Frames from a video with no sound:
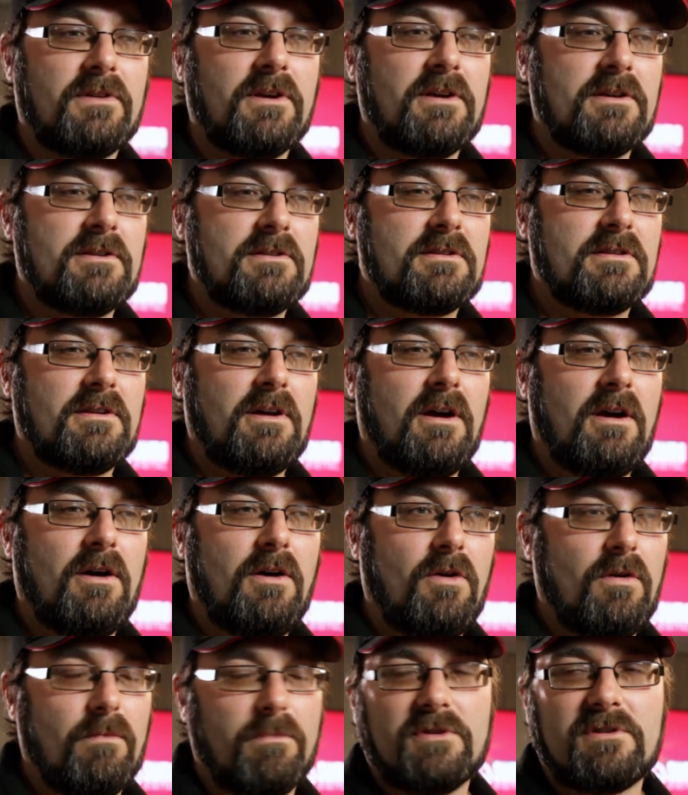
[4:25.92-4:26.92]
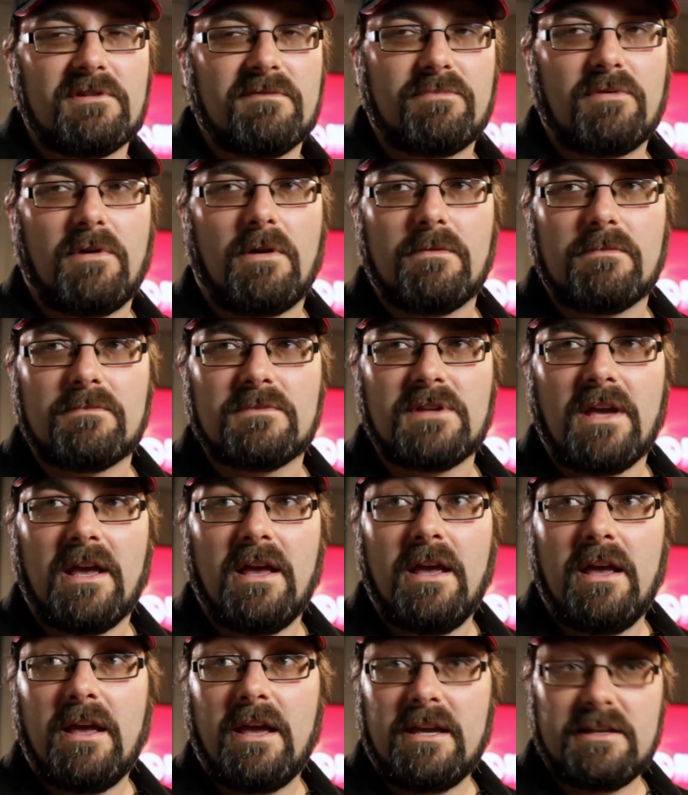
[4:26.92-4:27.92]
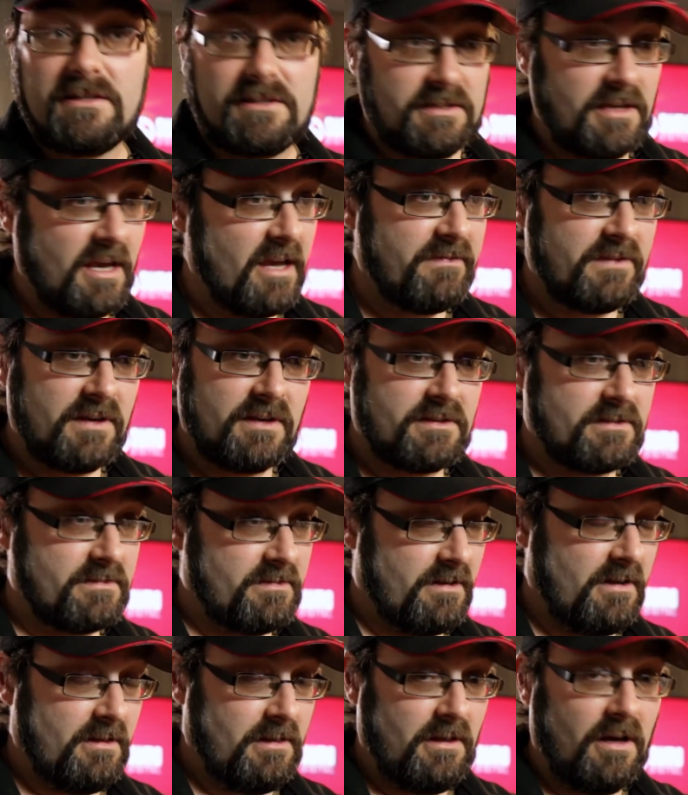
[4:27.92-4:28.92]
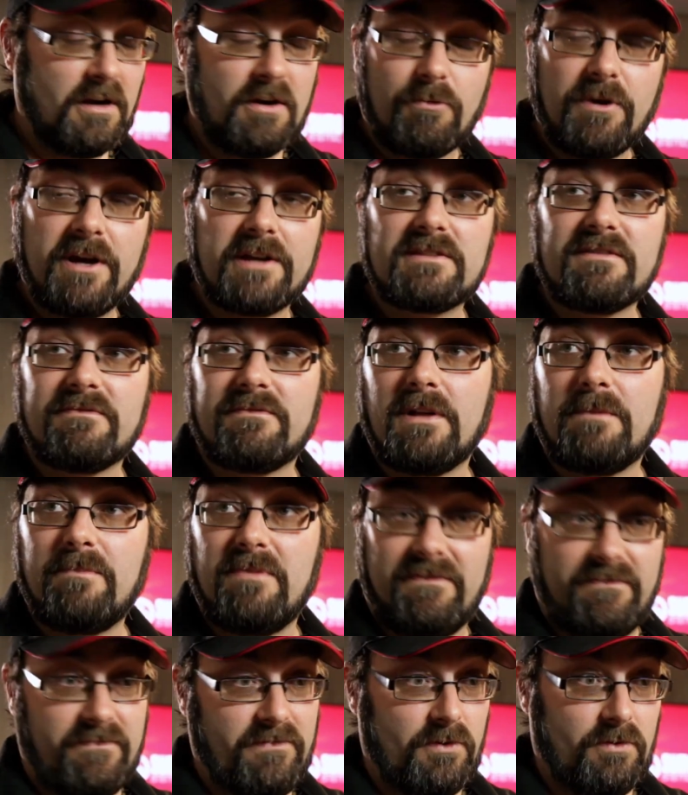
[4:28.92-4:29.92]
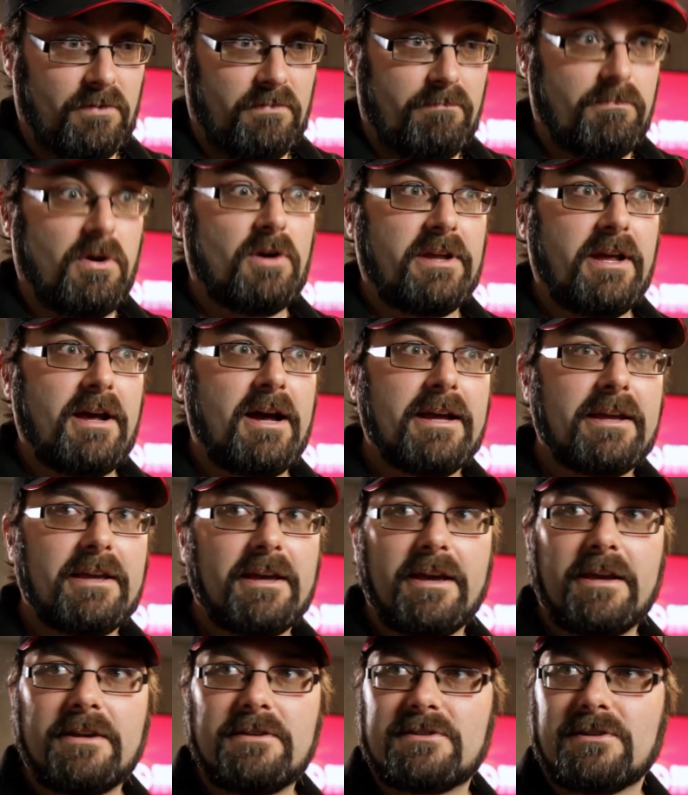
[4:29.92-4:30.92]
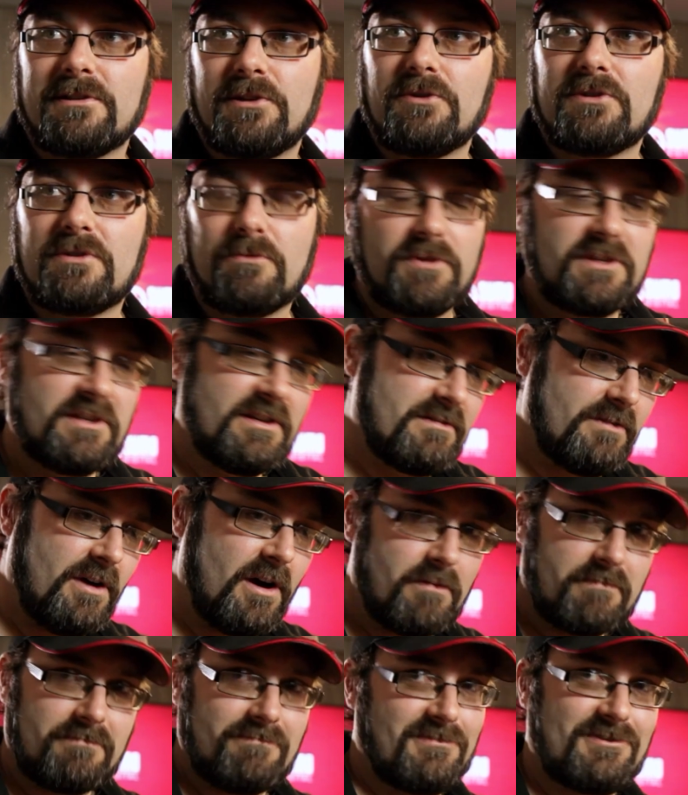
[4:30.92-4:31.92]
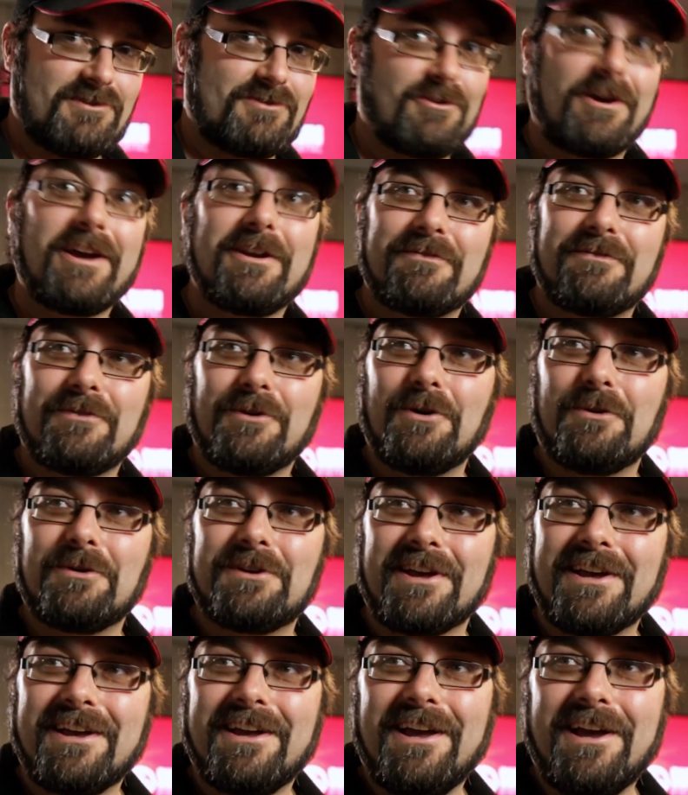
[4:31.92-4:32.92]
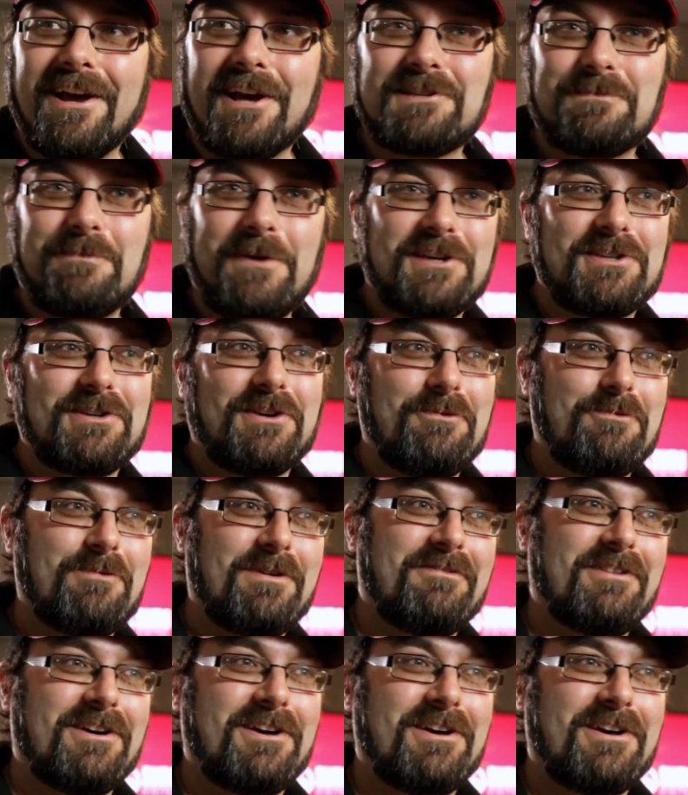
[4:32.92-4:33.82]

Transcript: us a whole bunch of problems. It saved us a lot of work to develop a full body IK solution, which is not straightforward, especially with